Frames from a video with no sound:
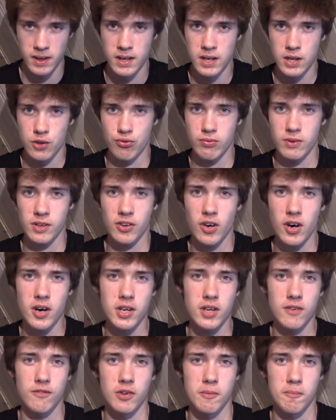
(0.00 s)
So it kind
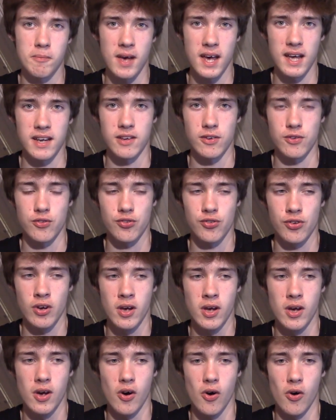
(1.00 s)
of depends
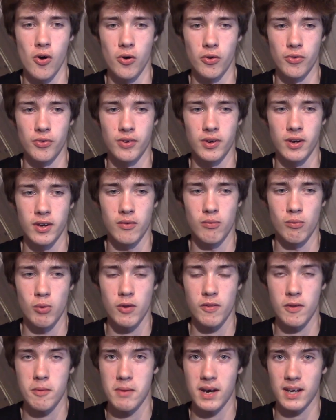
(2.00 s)
on what
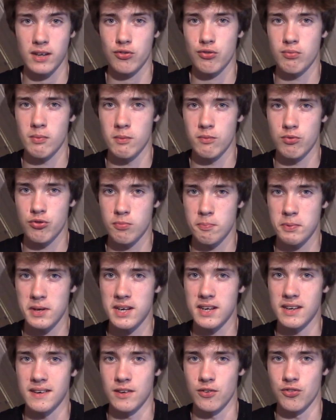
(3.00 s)
the maximum
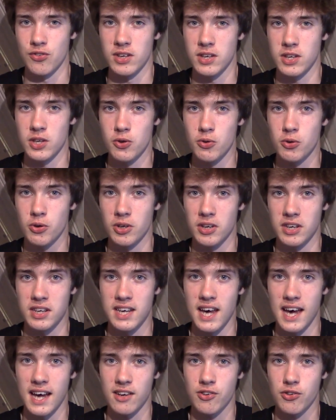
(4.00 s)
speed is that you could
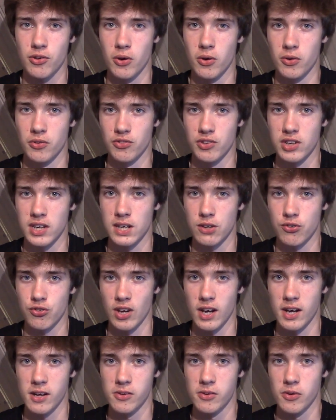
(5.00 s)
get on
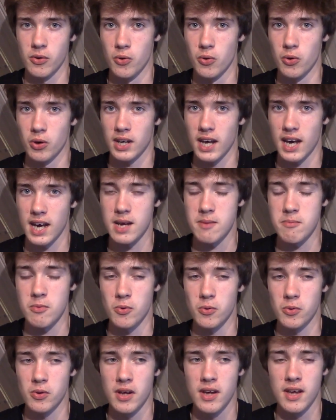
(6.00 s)
DSL or
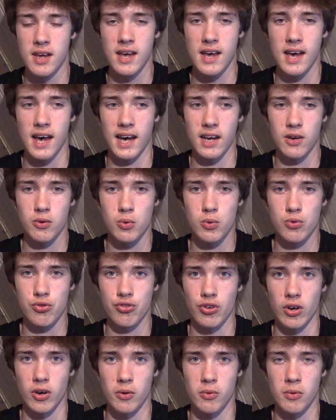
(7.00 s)
cable, and
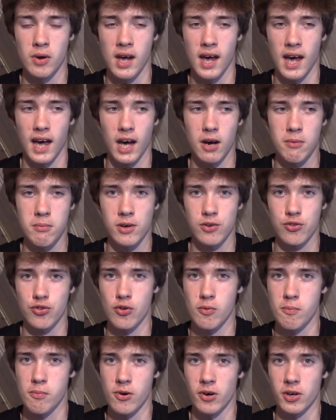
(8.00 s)
also how much you
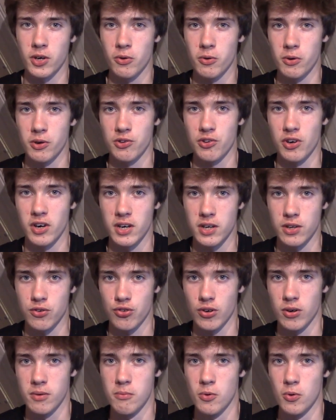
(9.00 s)
prioritise
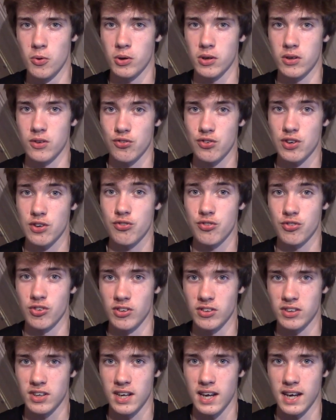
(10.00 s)
a more
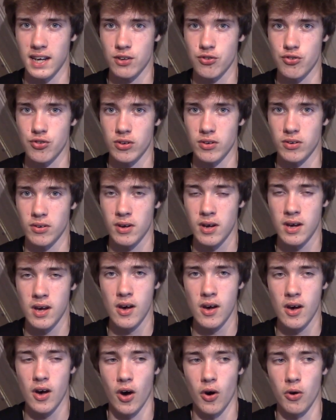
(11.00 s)
consistent connection
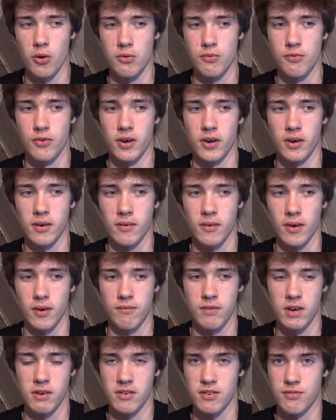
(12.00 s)
over a
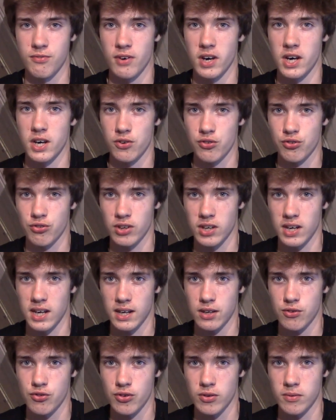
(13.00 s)
very fast
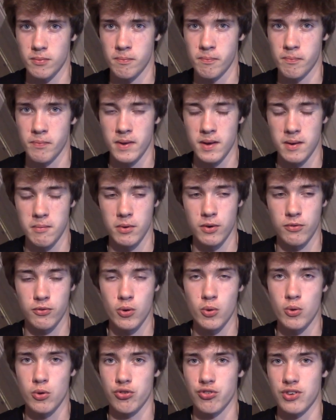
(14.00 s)
connection. But of
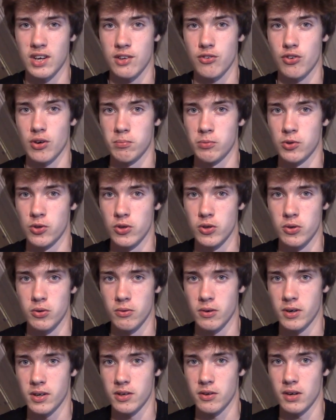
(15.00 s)
course that's up to you,
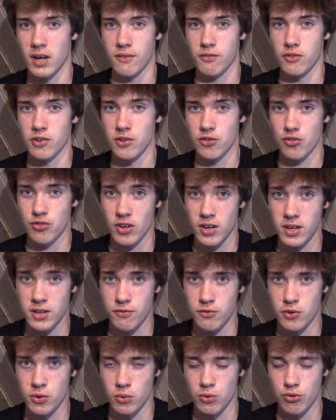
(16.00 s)
right? You have to decide
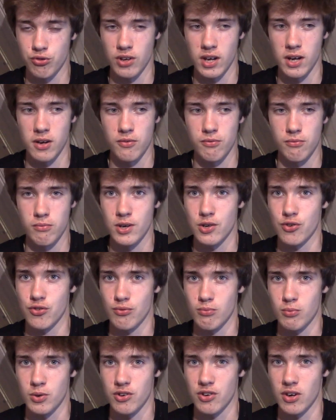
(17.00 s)
for yourself
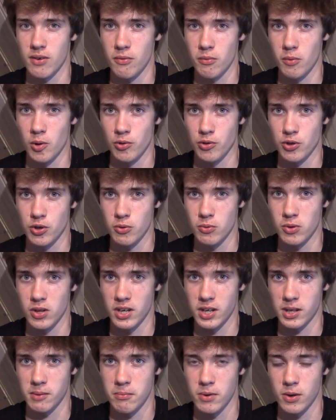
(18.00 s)
whichever one you
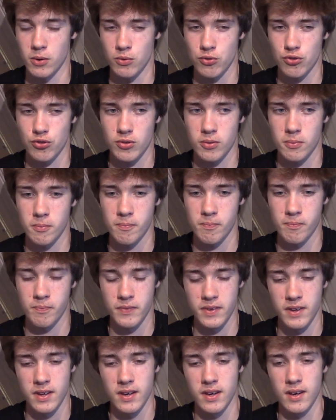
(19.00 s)
like most.
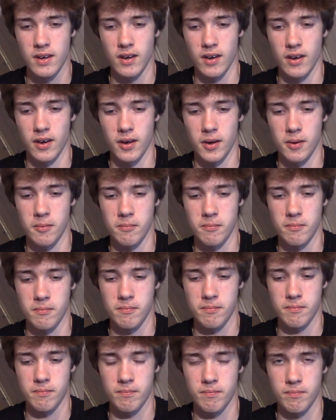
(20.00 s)
And
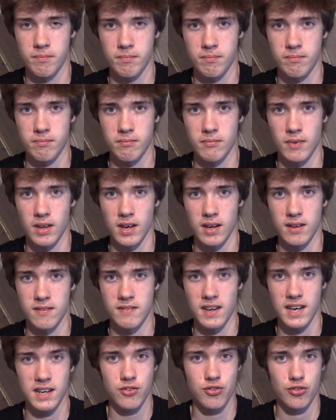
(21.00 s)

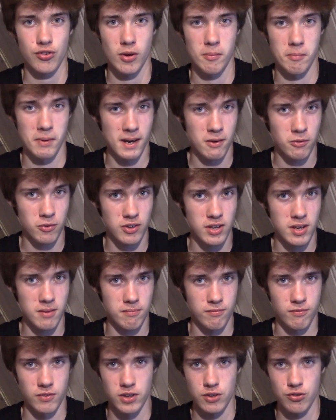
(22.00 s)
that's about it
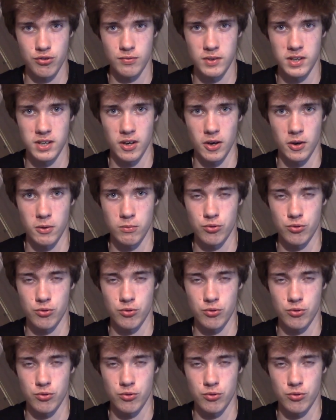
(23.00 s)
for this video.